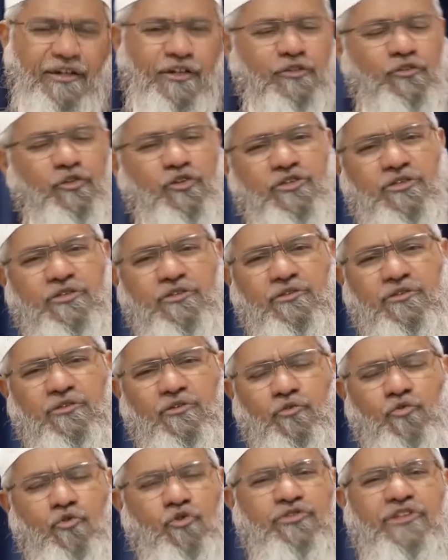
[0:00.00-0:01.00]
So
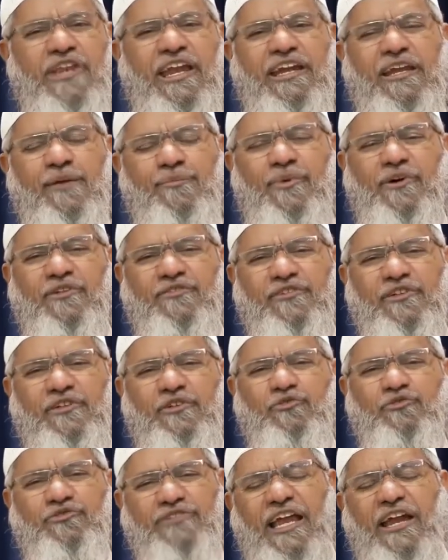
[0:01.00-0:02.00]
who's dead? A person
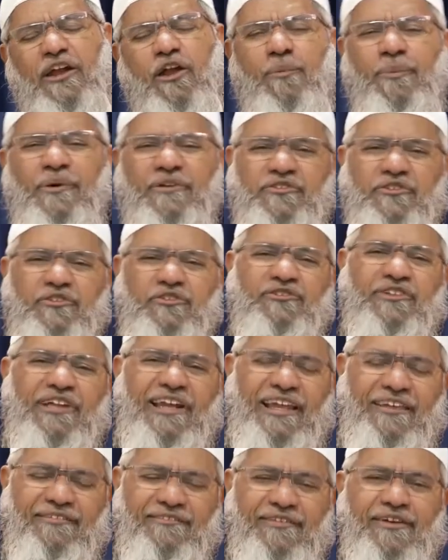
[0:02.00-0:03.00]
who's dead, a person who's
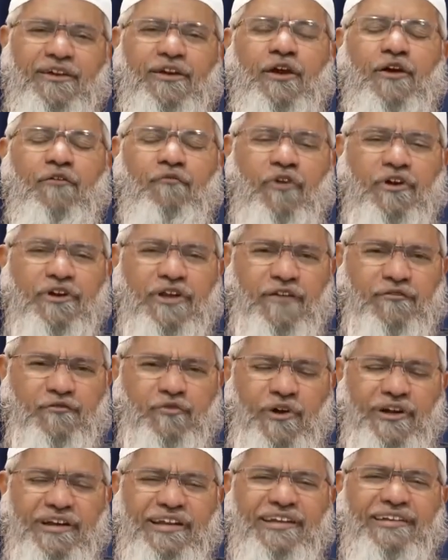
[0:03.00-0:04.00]
alive. What you have
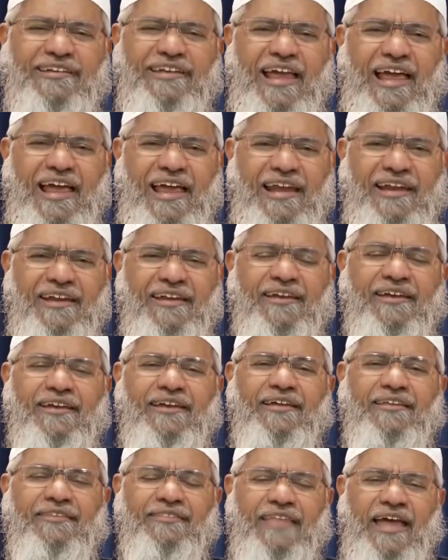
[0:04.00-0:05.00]
to understand
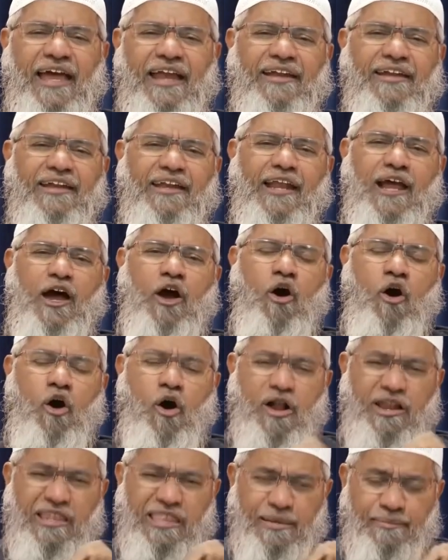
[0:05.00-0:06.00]
that
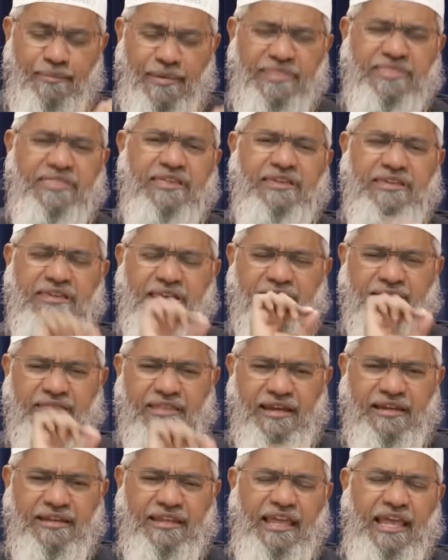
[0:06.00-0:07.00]
all the messengers
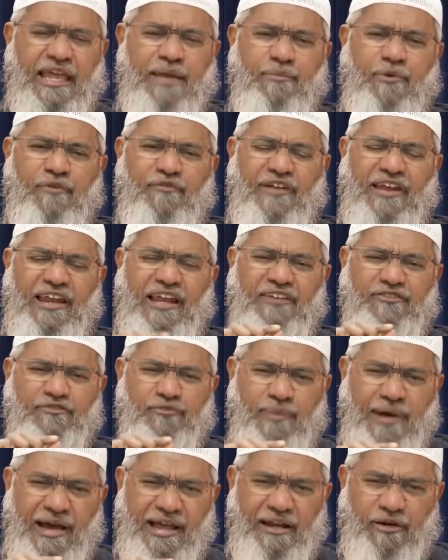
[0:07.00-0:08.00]
that came of Allah
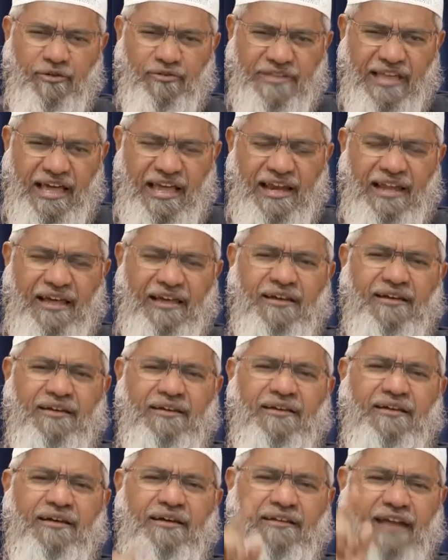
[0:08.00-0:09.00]
subhanahu wa ta'ala,
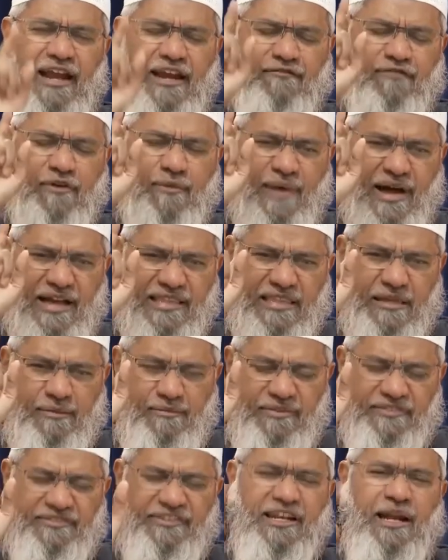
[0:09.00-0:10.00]
right from
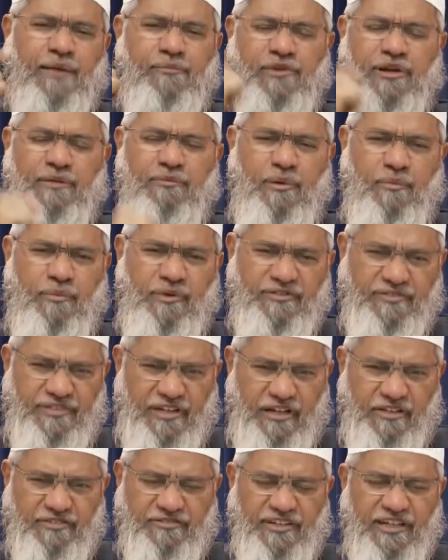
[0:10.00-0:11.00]
Adam alayhi salam till Muhammad
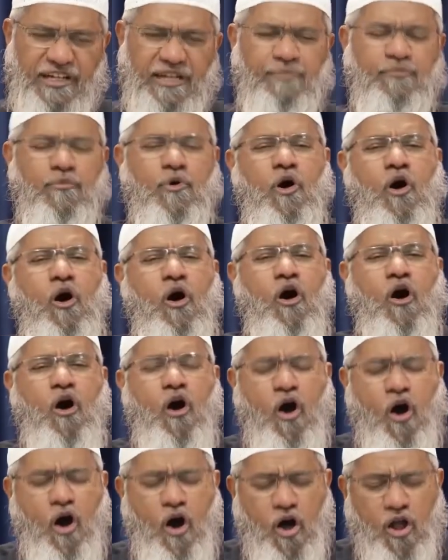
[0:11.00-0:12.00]
sallallahu alayhi wa sallam,
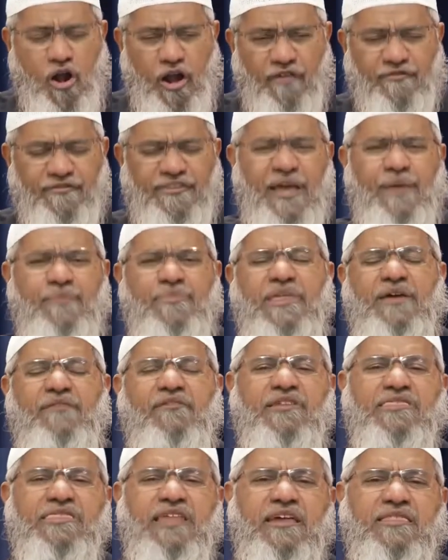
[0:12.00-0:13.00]
all of them, they
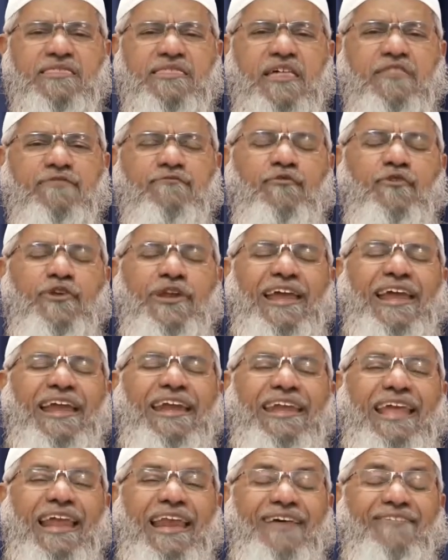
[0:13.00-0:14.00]
were successful
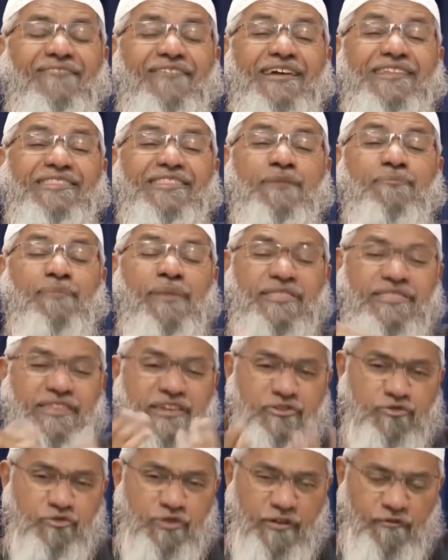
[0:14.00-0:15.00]
in delivering the
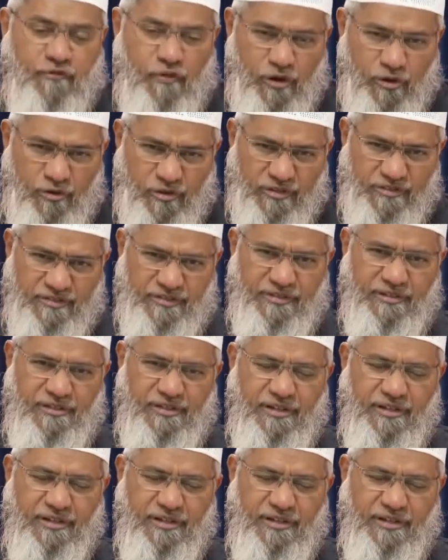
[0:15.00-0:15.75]
message to their followers.